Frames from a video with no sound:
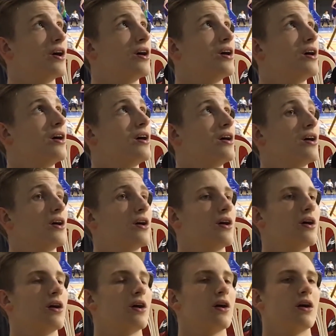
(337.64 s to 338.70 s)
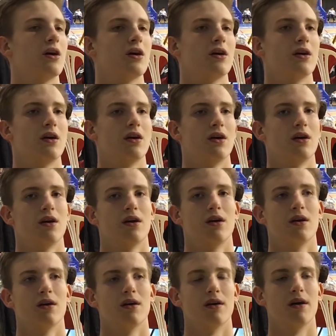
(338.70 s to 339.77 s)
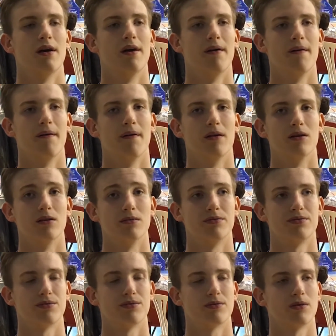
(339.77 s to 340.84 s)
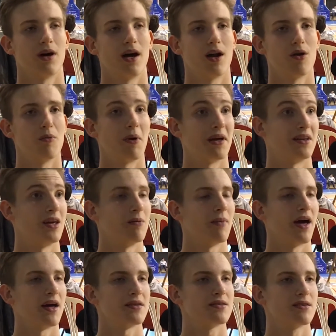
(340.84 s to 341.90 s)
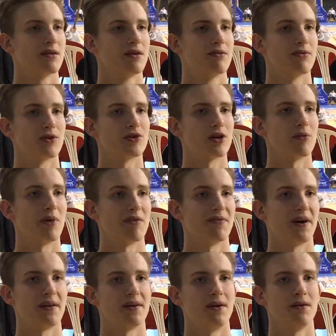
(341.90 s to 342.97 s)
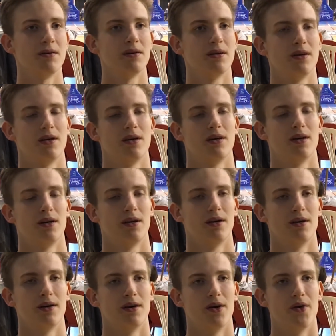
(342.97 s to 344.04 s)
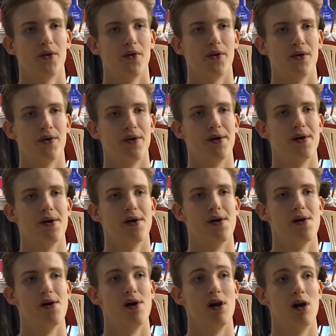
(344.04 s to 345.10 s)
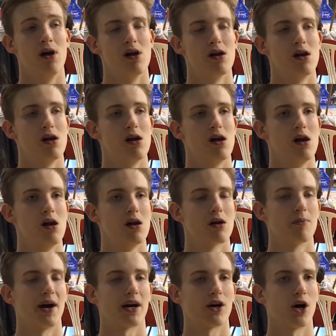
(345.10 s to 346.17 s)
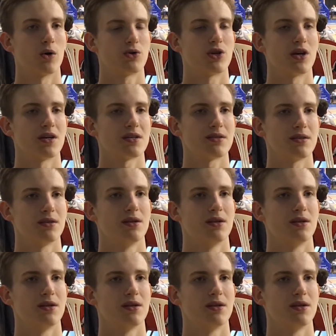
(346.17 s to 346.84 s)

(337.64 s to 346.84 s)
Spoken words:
for you, like in your life? I don't know, my teammates, for sure, my father. My coaches,